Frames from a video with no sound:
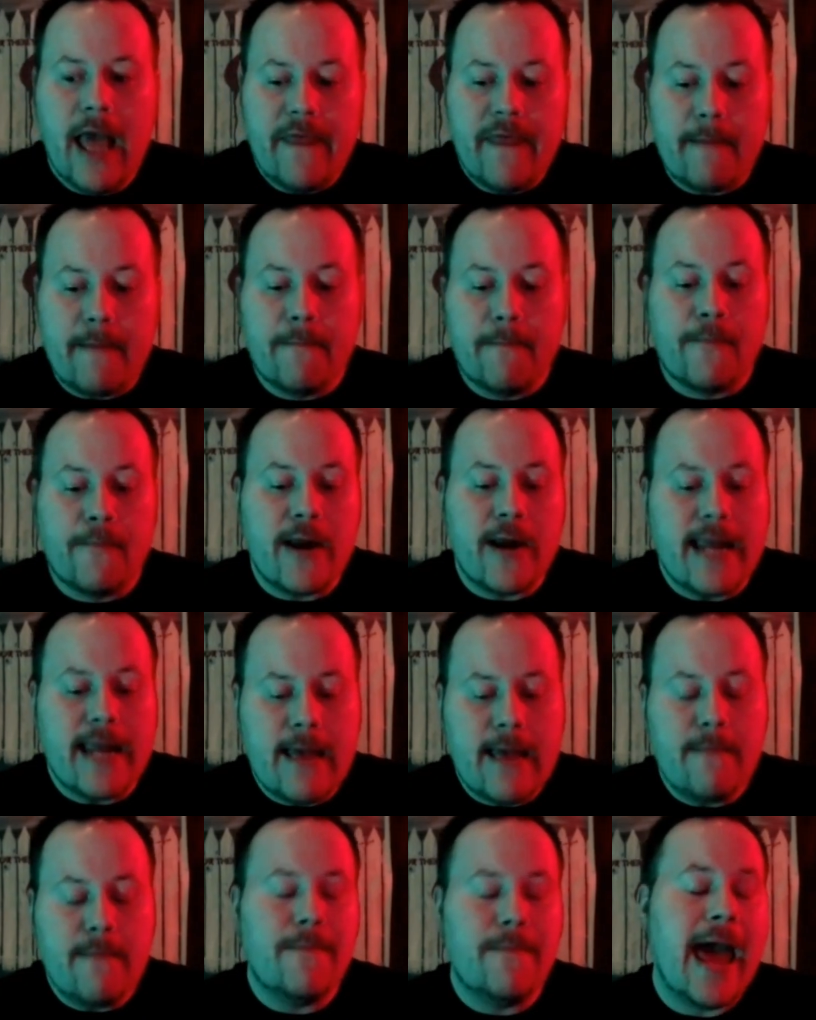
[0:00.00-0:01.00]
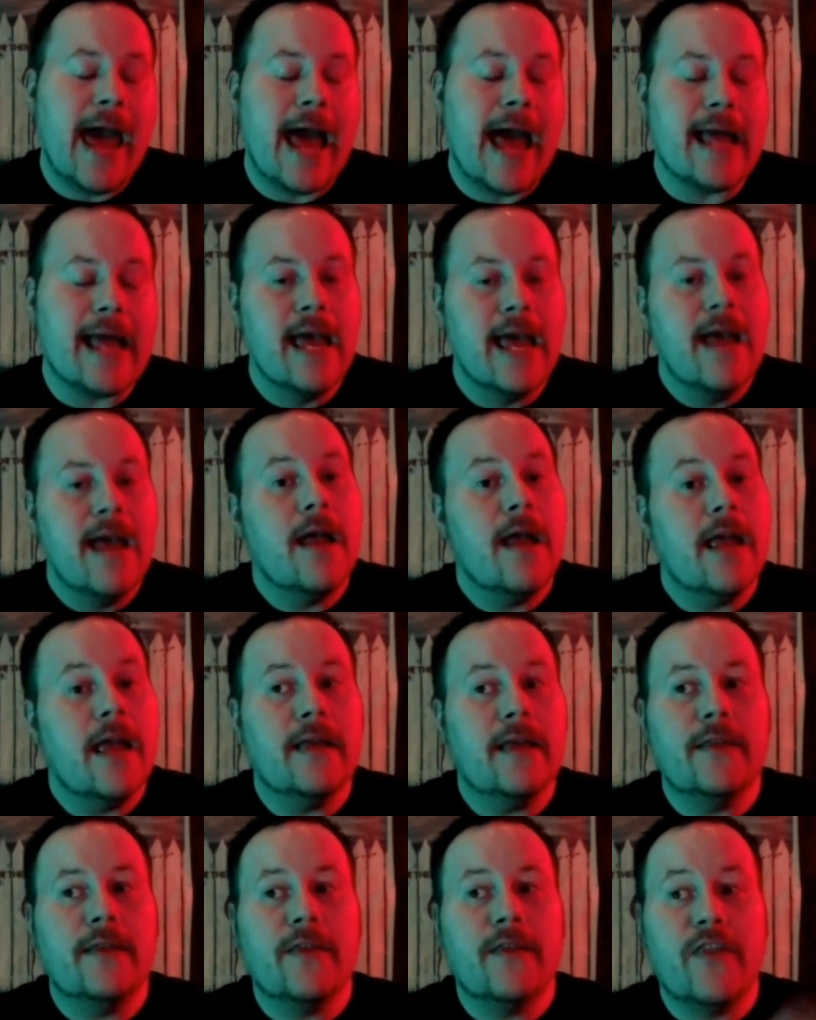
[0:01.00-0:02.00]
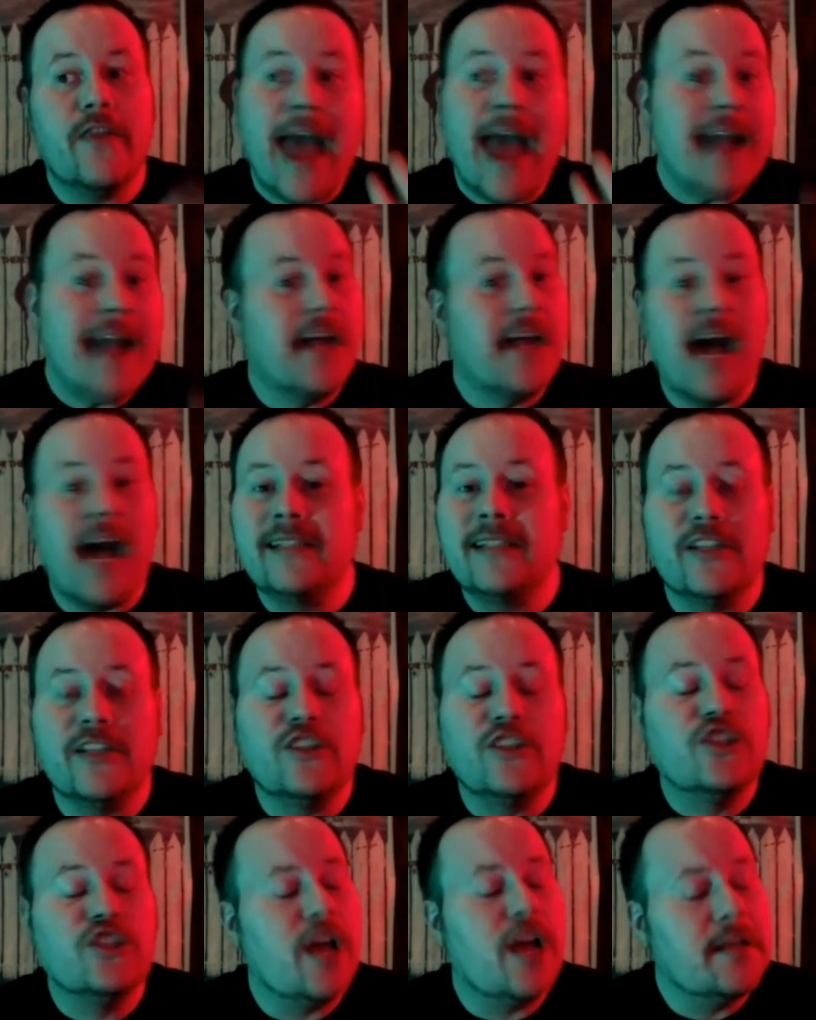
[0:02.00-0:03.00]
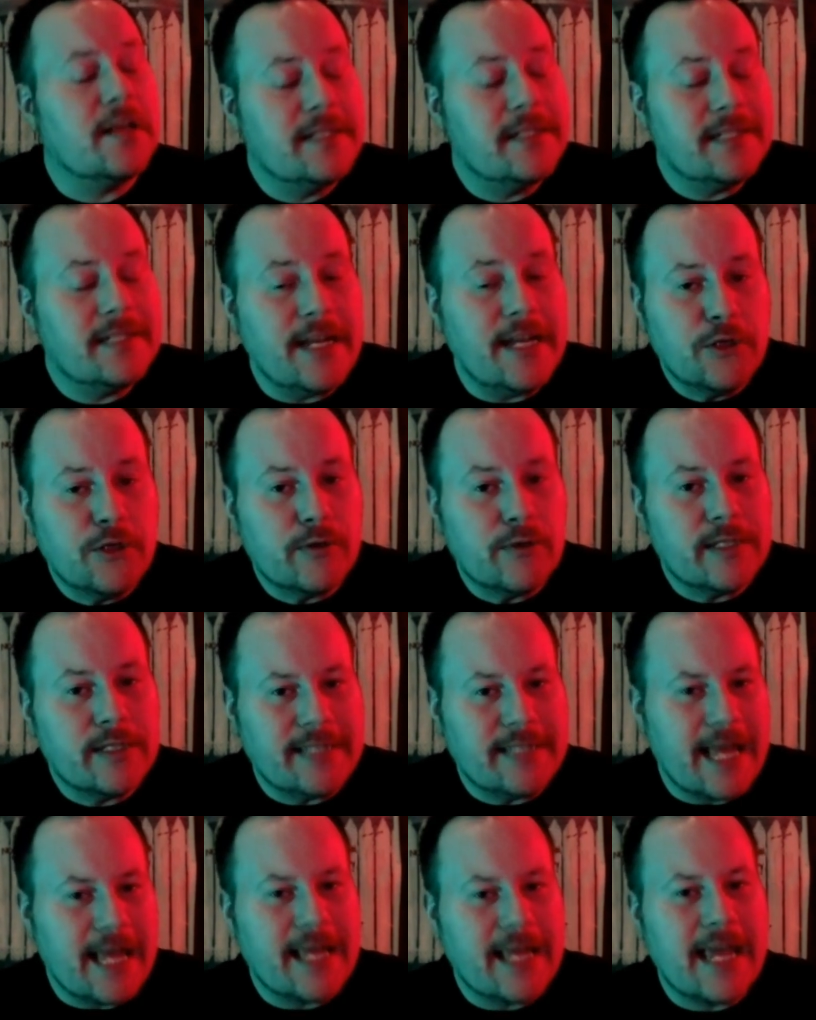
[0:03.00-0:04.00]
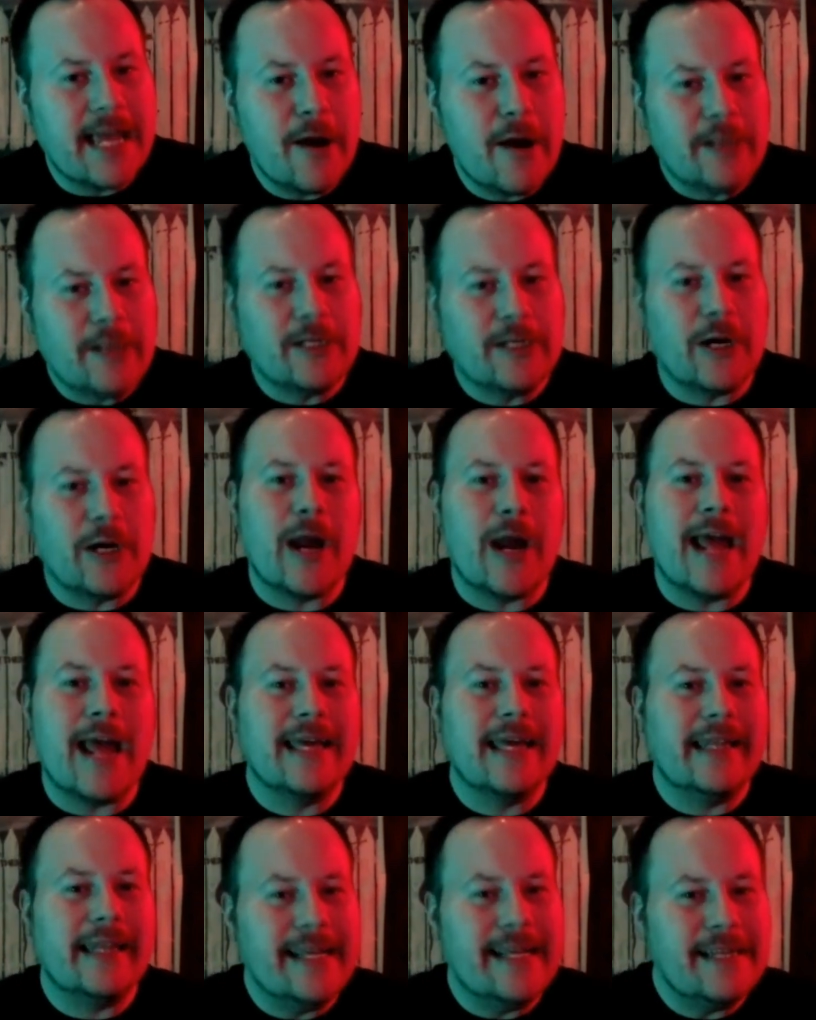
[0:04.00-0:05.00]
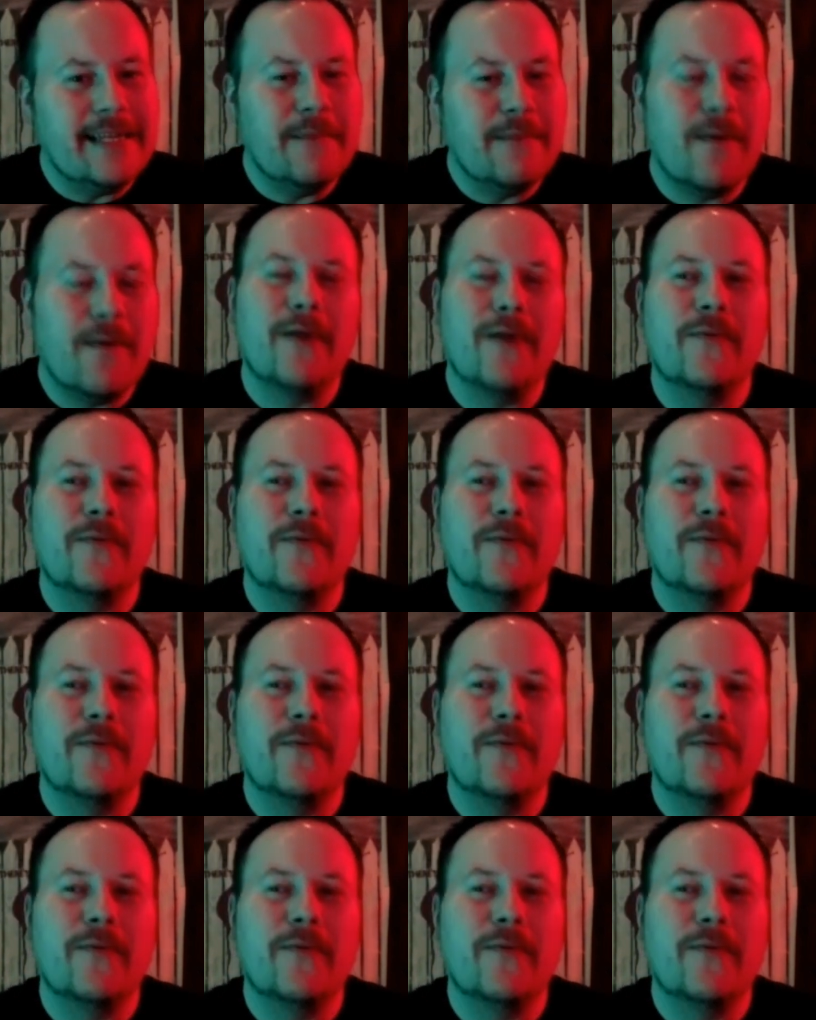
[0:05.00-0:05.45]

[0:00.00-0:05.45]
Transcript: they bring him back. That Gus is just as interesting a character, and Clancy Brown